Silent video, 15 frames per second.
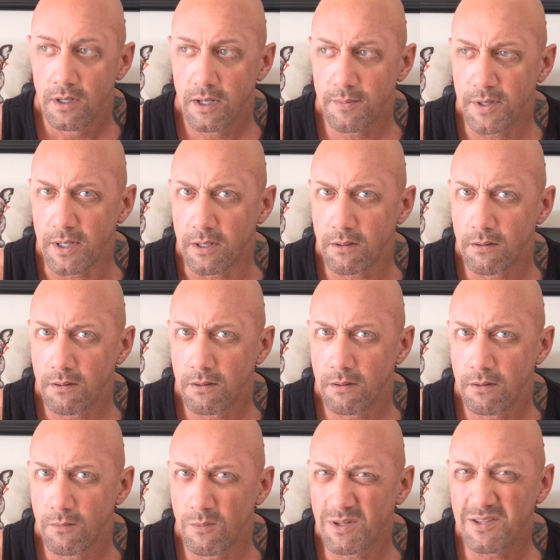I'm like,
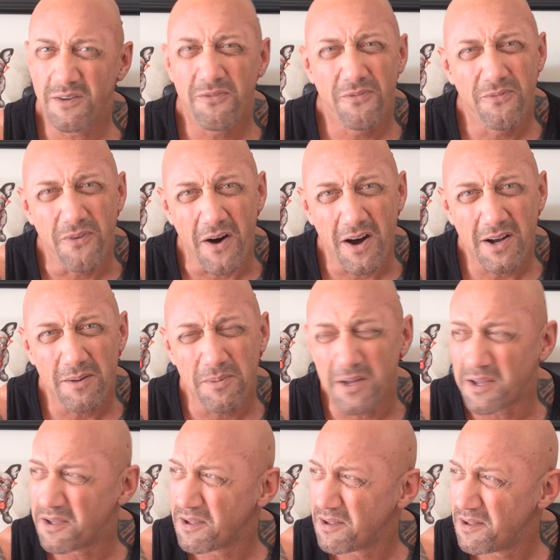what the fuck? I'm
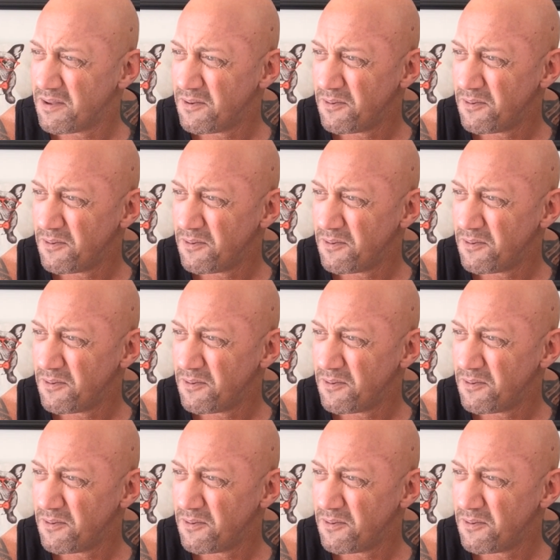like,